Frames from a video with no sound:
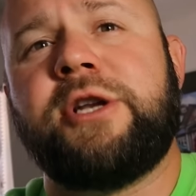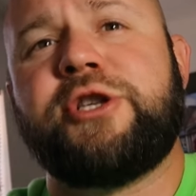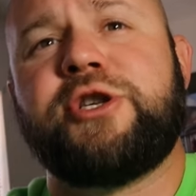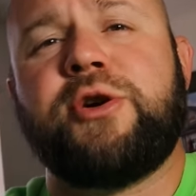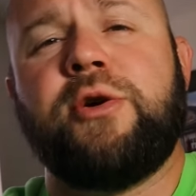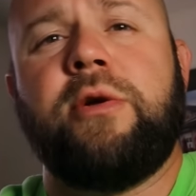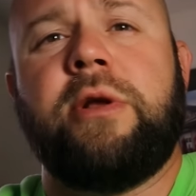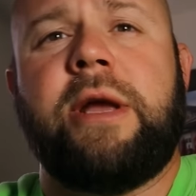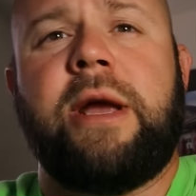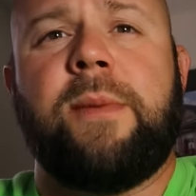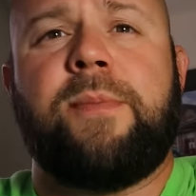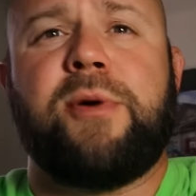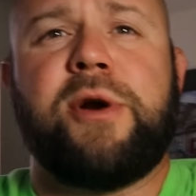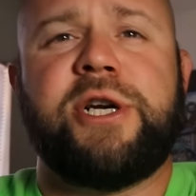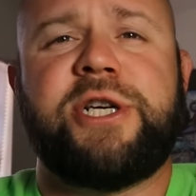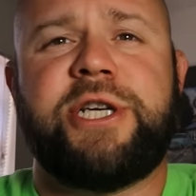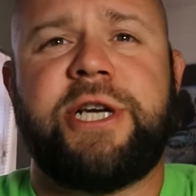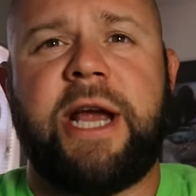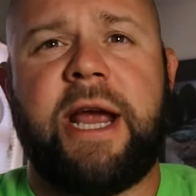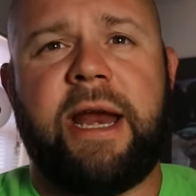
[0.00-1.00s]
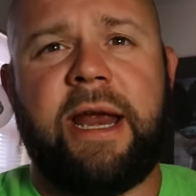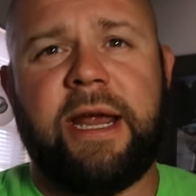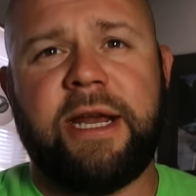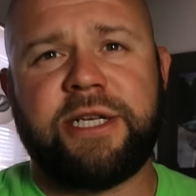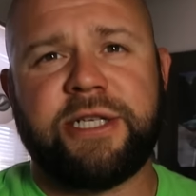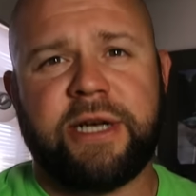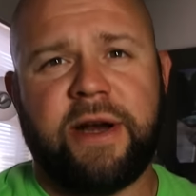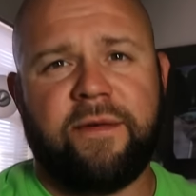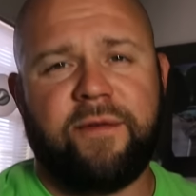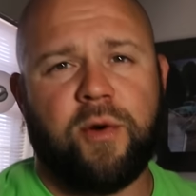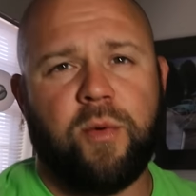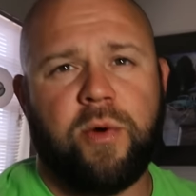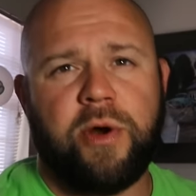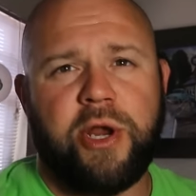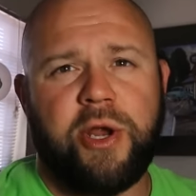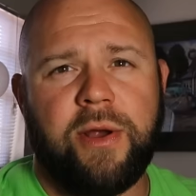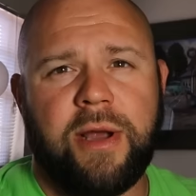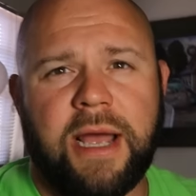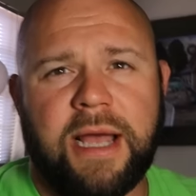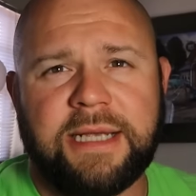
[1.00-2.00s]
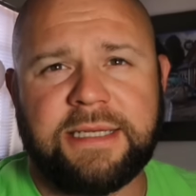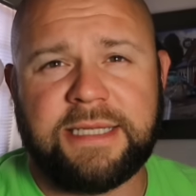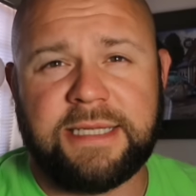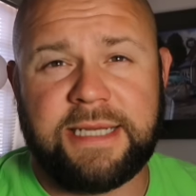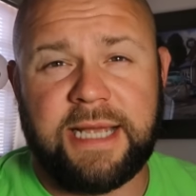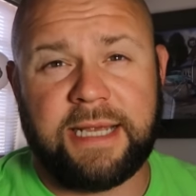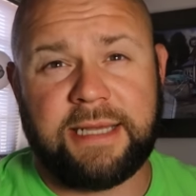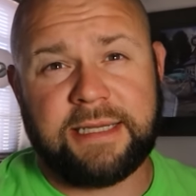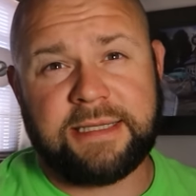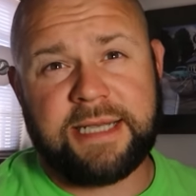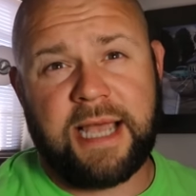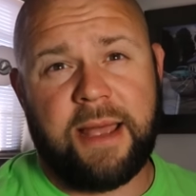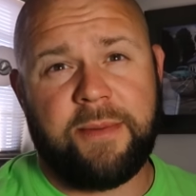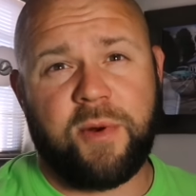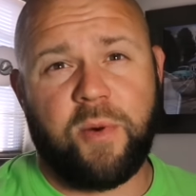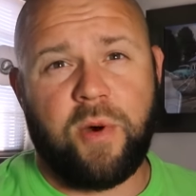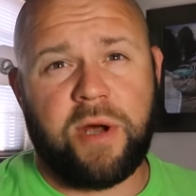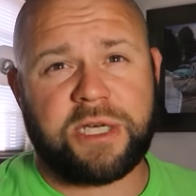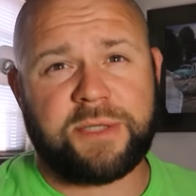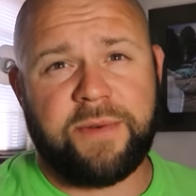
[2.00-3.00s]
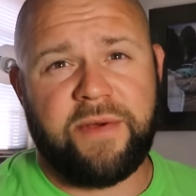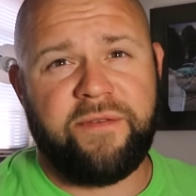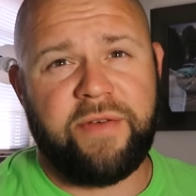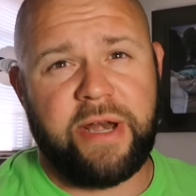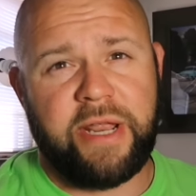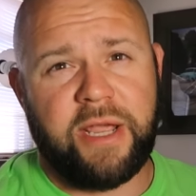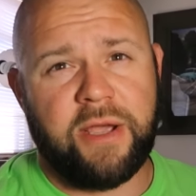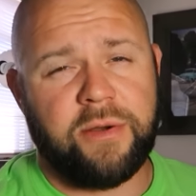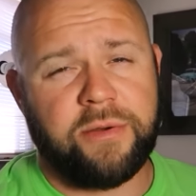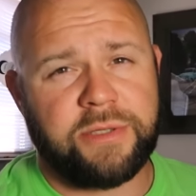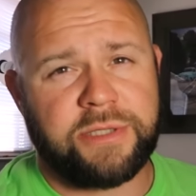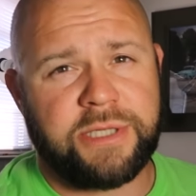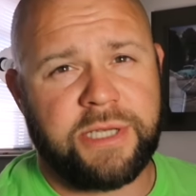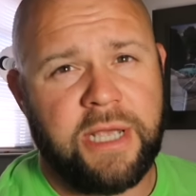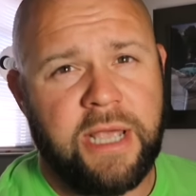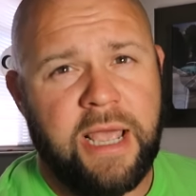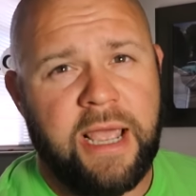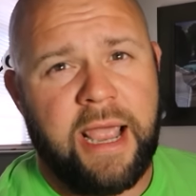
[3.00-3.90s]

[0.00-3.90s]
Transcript: truly appreciate each and every one of you guys that take the time to watch my videos.